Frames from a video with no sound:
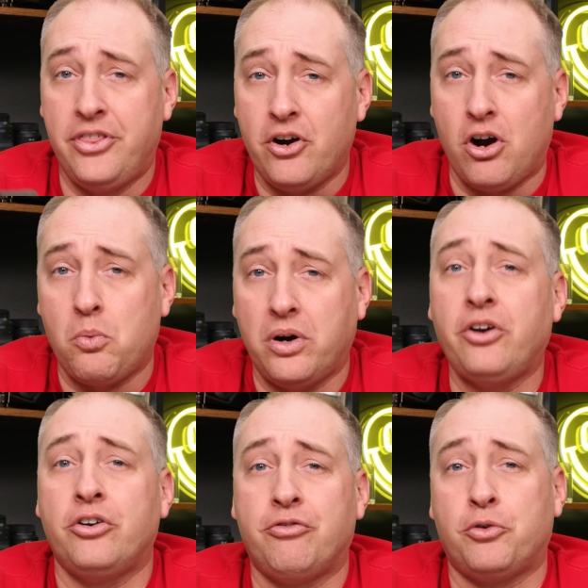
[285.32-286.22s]
there are
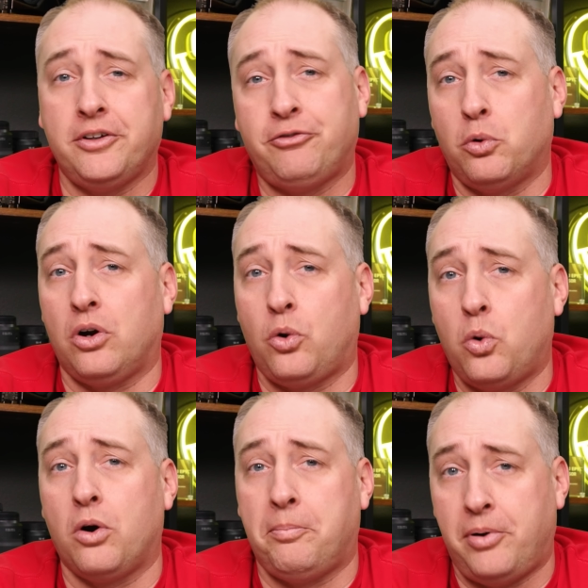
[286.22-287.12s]
144
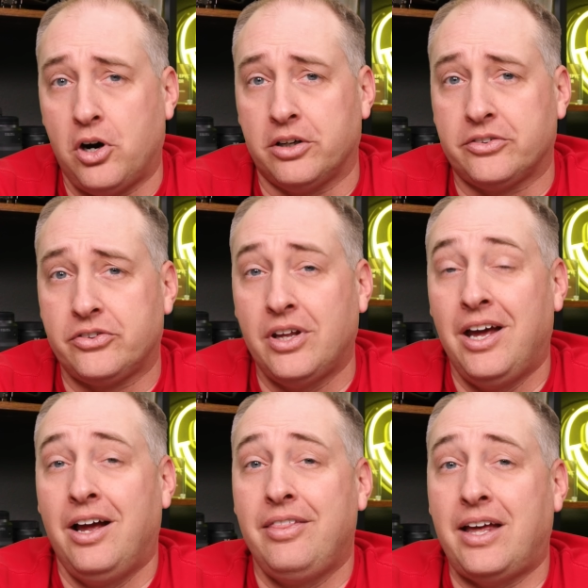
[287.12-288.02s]
core parts
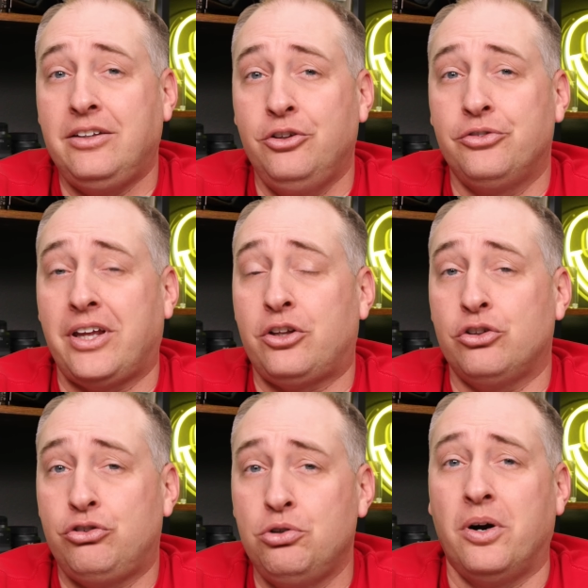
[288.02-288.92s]
that use like
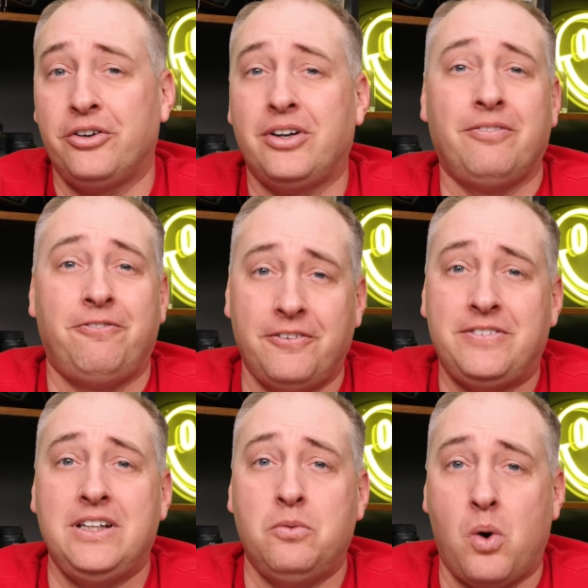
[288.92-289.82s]

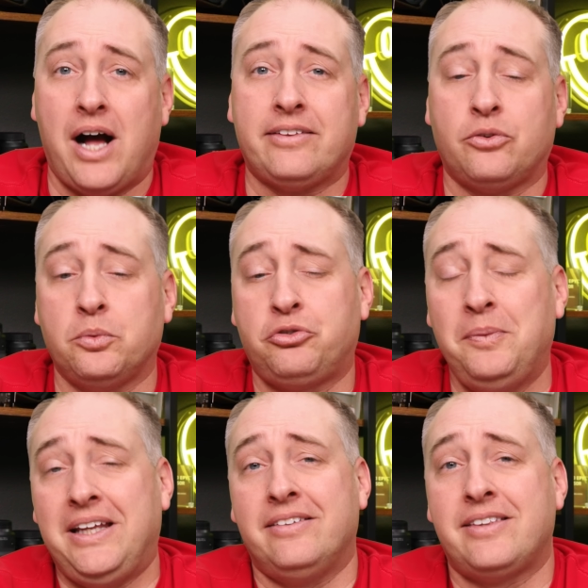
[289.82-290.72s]
250 watts, which
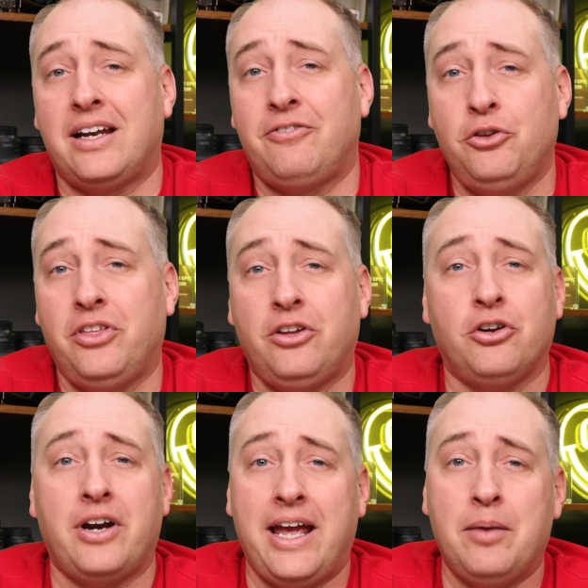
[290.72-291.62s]
means that if you think
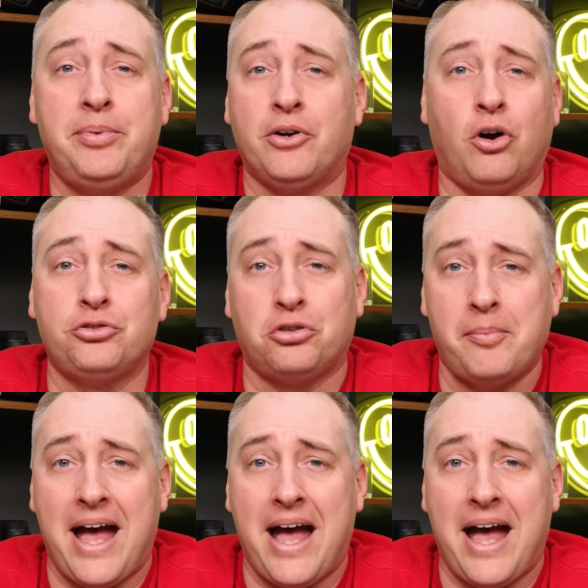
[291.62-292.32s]
your Ampere Altra